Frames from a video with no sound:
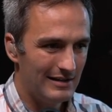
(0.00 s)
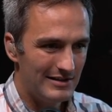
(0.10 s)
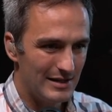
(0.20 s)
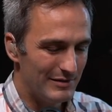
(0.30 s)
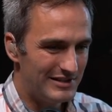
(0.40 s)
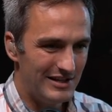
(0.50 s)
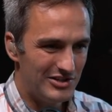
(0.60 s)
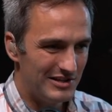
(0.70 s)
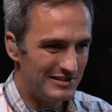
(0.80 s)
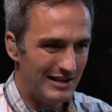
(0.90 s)
some of the
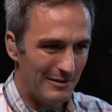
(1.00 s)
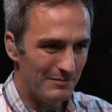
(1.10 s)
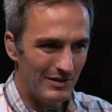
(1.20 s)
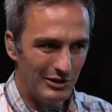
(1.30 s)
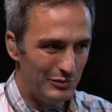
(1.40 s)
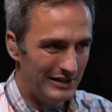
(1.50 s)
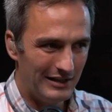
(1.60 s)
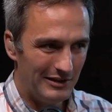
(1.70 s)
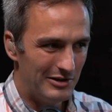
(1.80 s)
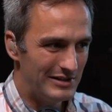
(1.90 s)
teachings down Louis
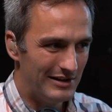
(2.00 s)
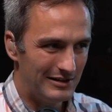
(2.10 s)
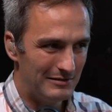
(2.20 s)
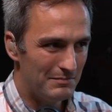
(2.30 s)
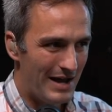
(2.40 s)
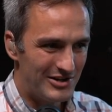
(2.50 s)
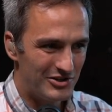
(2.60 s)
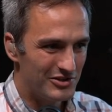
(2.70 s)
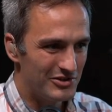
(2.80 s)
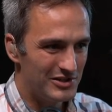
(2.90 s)
Giglio down in Passion
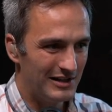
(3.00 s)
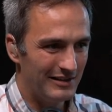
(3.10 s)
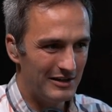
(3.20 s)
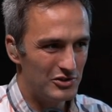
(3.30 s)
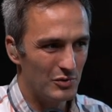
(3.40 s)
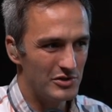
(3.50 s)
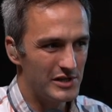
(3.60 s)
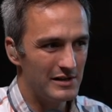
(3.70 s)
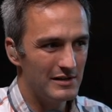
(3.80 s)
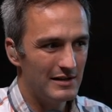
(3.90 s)
Church in Atlanta,
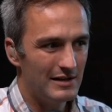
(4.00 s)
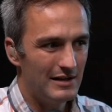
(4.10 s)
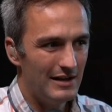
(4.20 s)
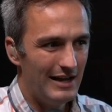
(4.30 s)
Georgia, mm-hmm.